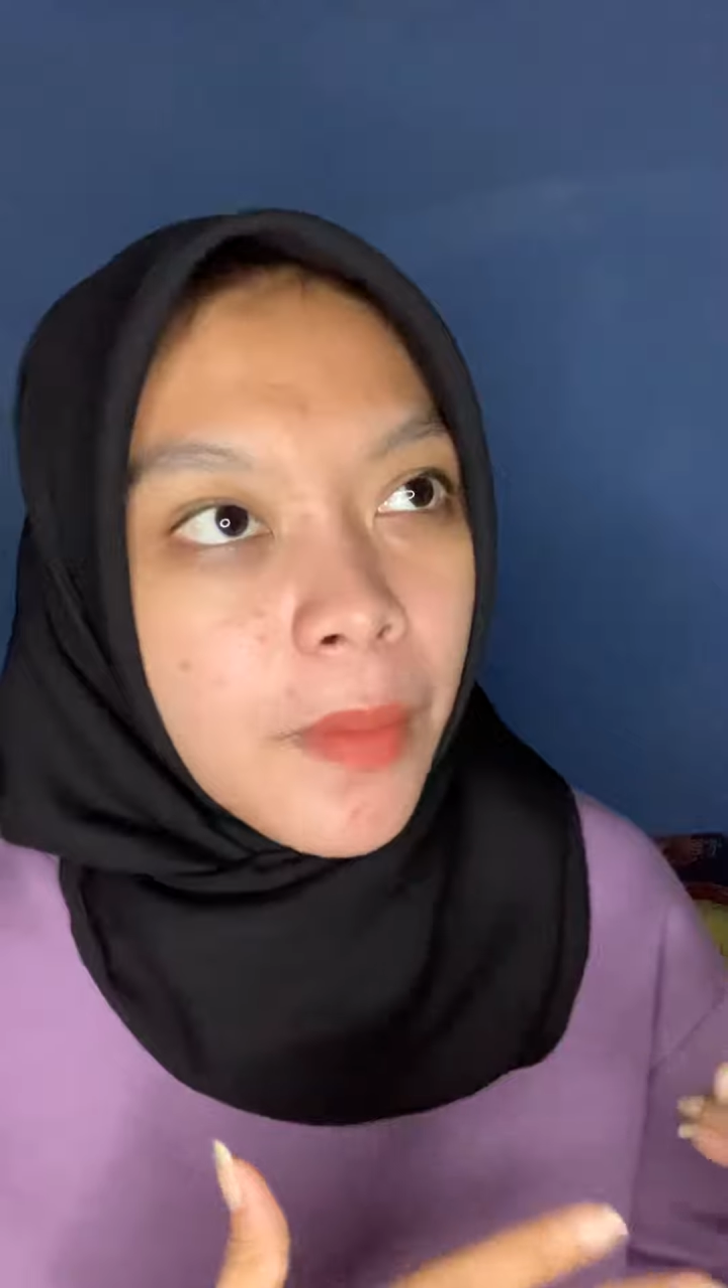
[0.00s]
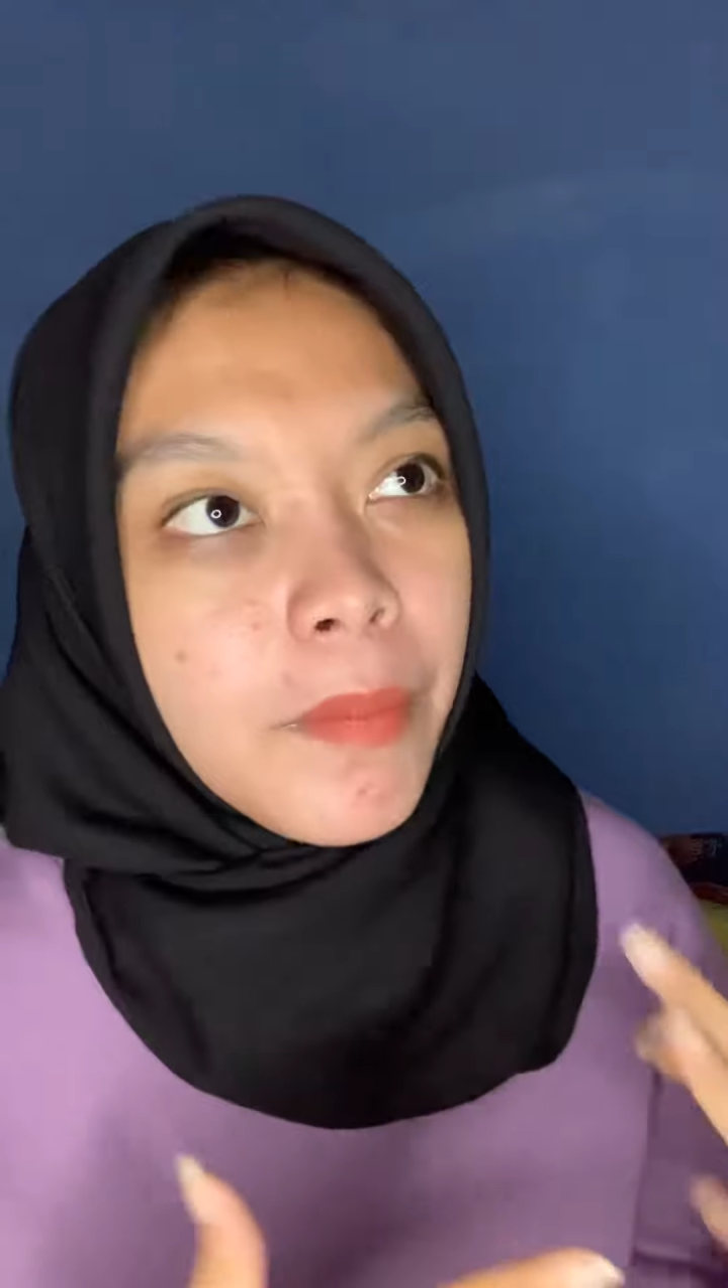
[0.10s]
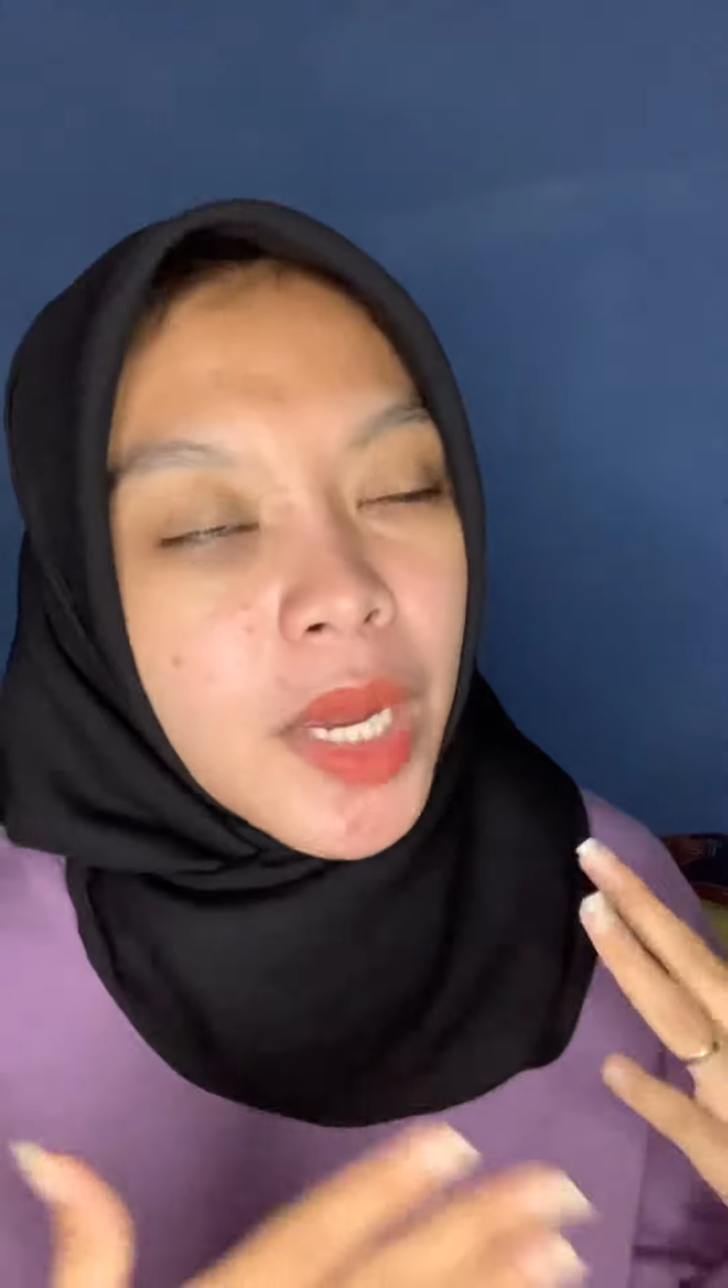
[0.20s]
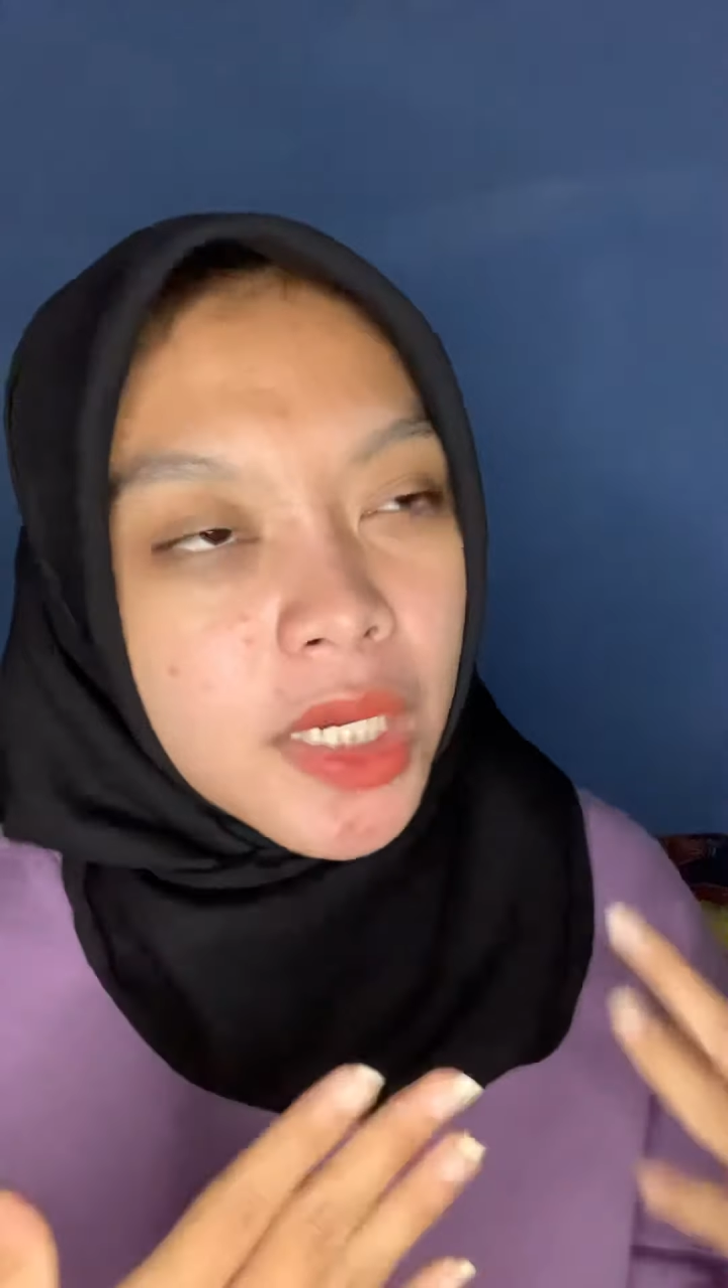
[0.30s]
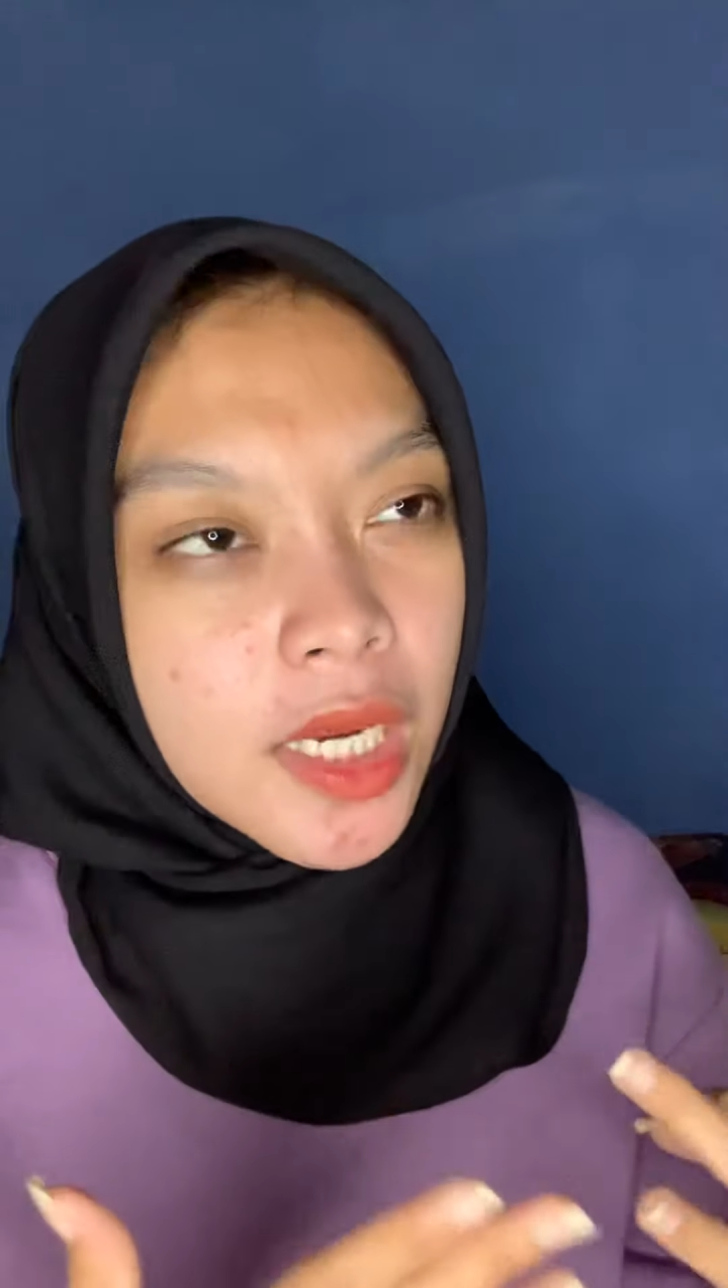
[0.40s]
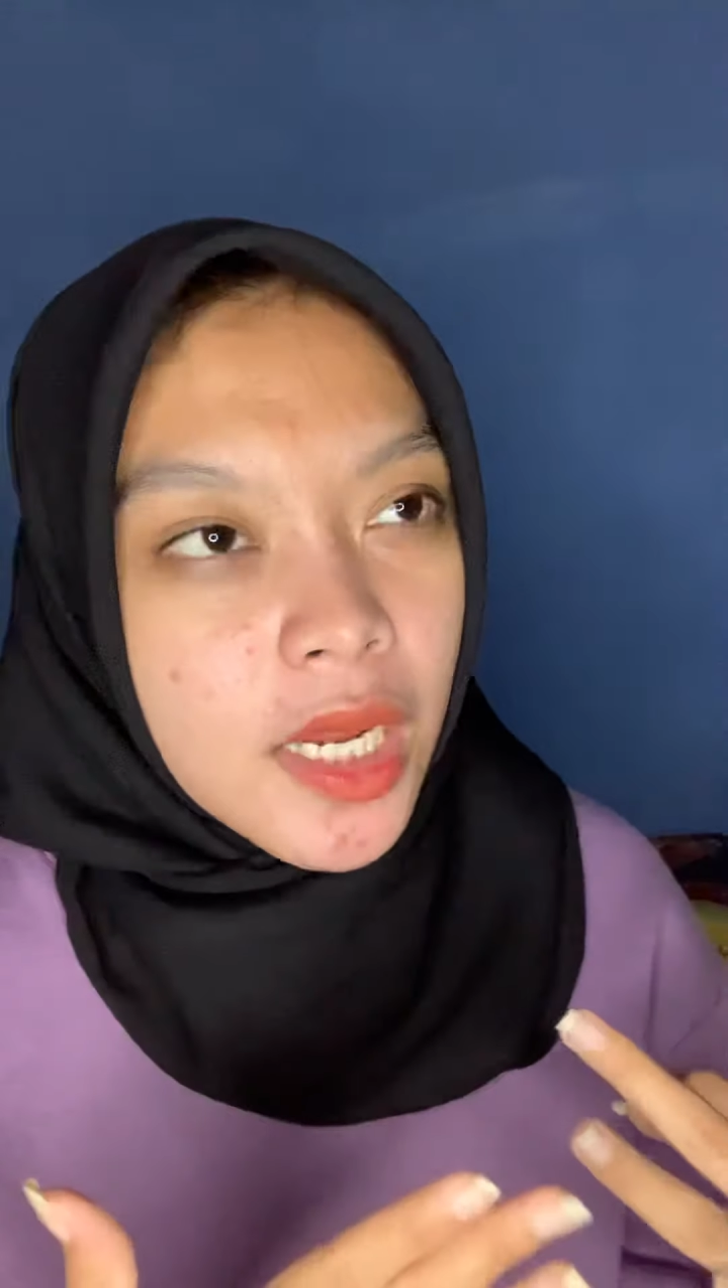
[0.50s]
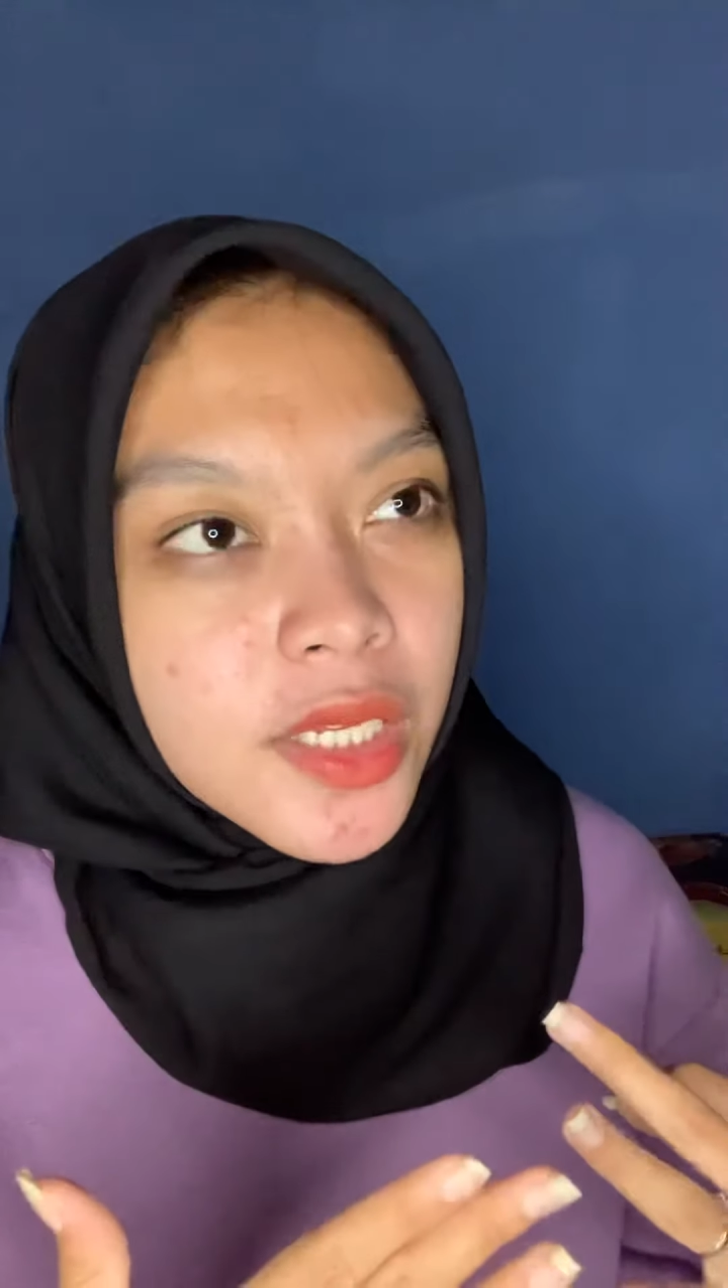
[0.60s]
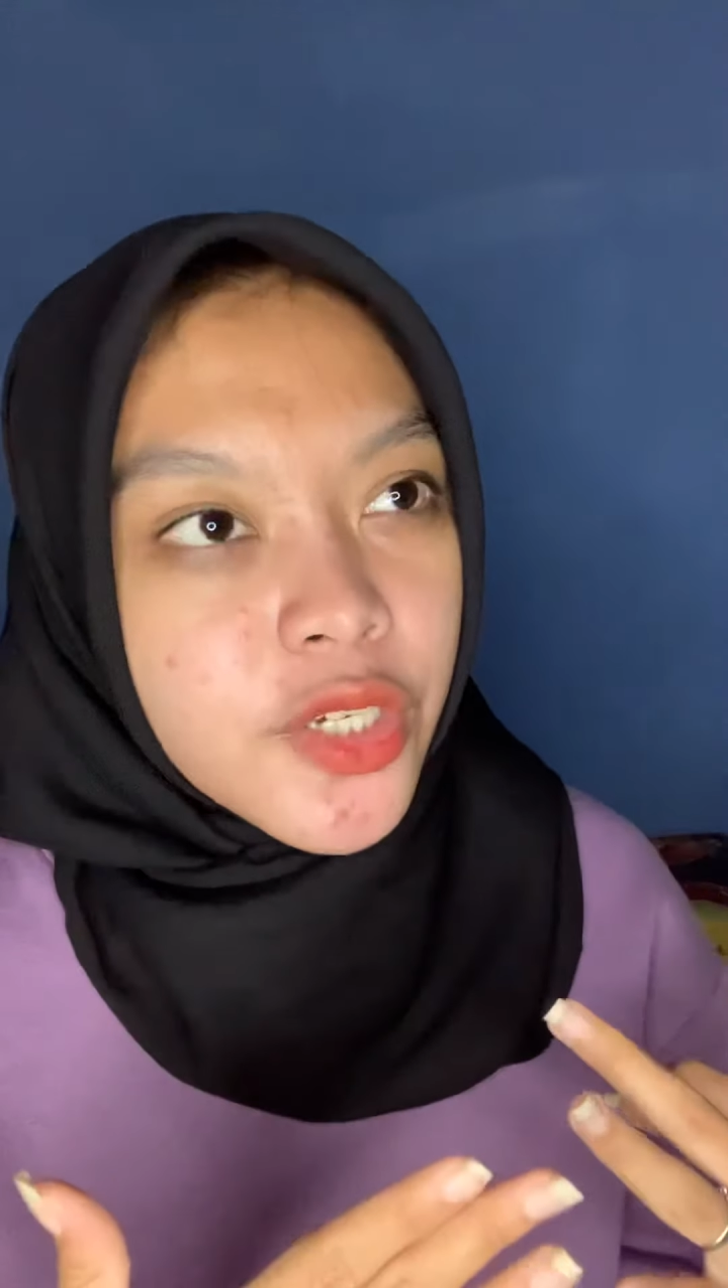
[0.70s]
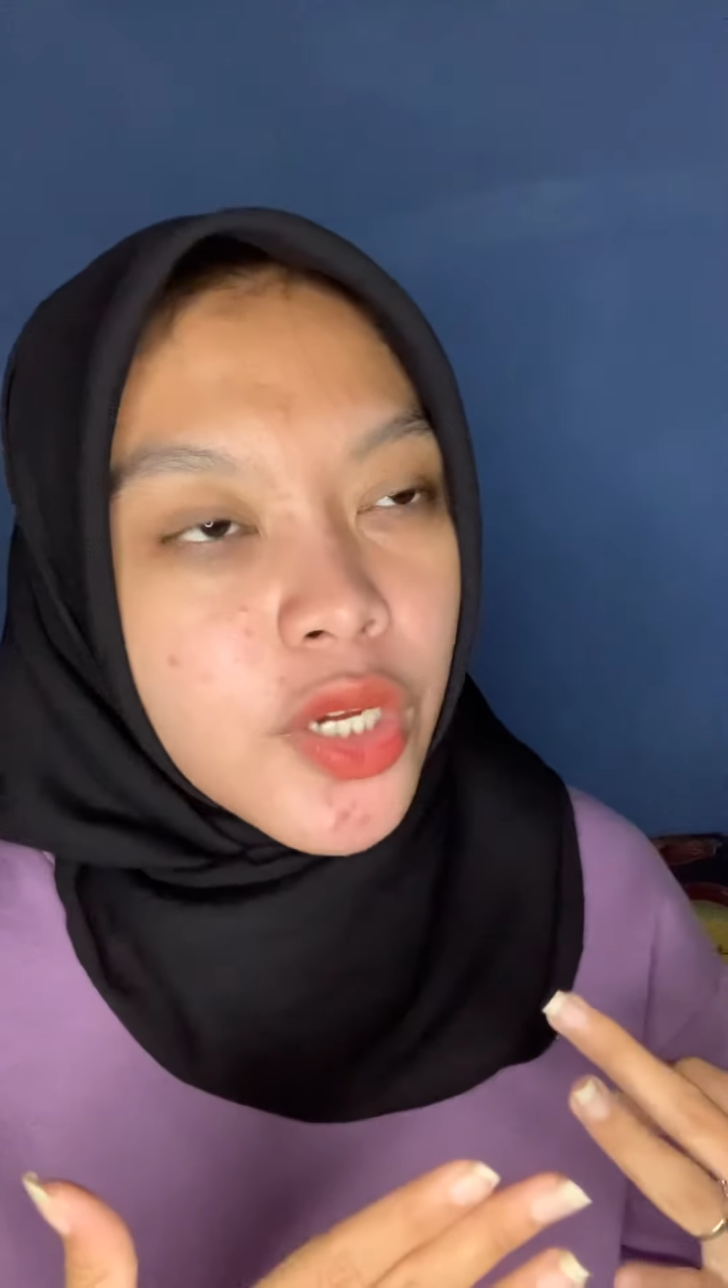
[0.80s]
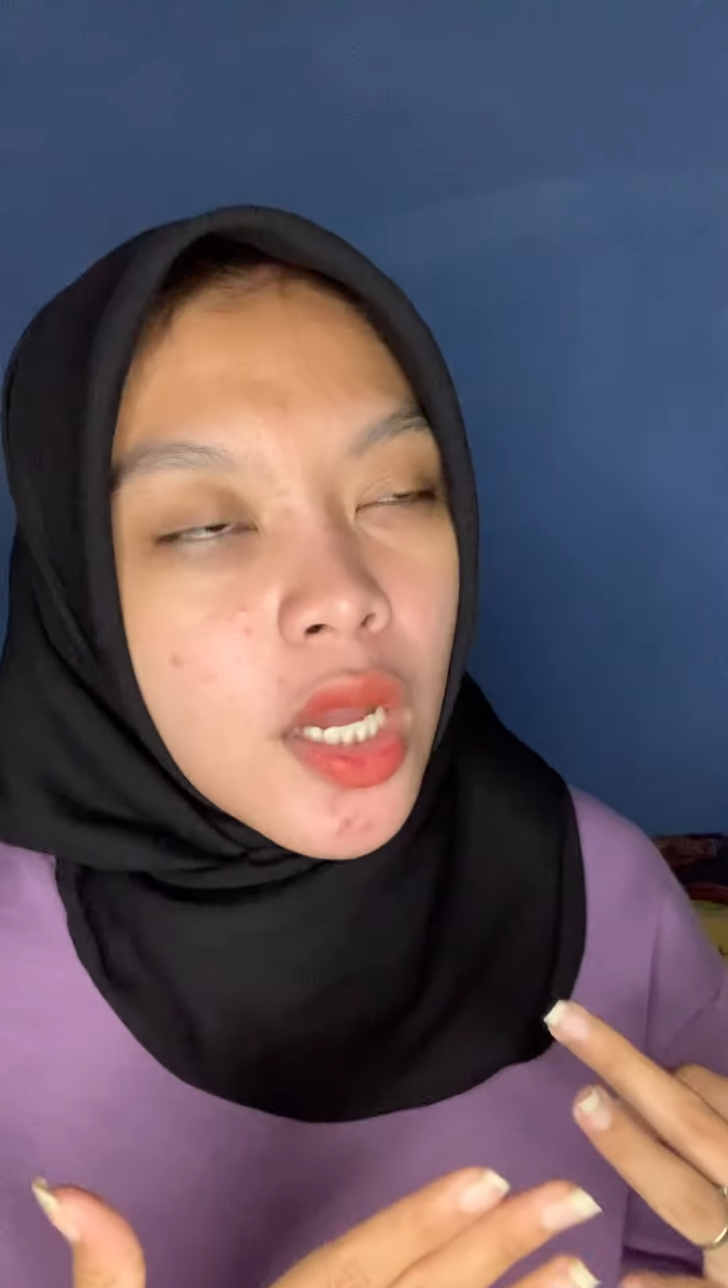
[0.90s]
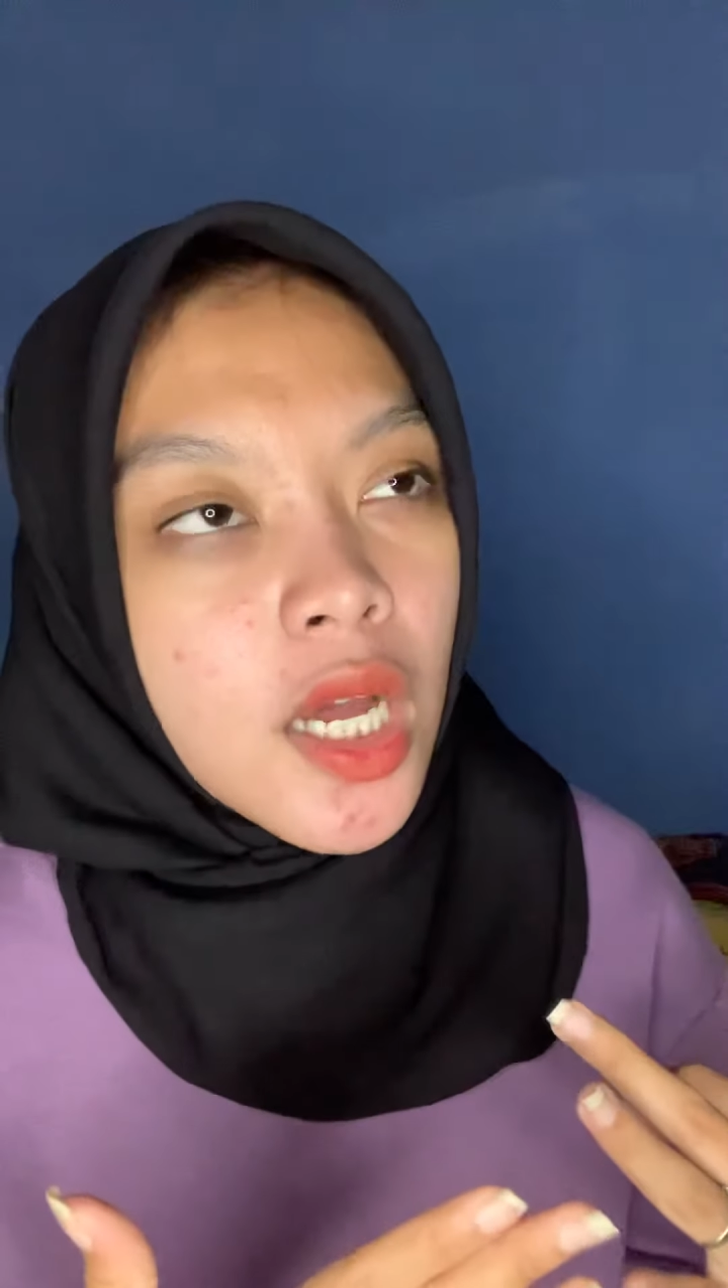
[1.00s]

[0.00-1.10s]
manage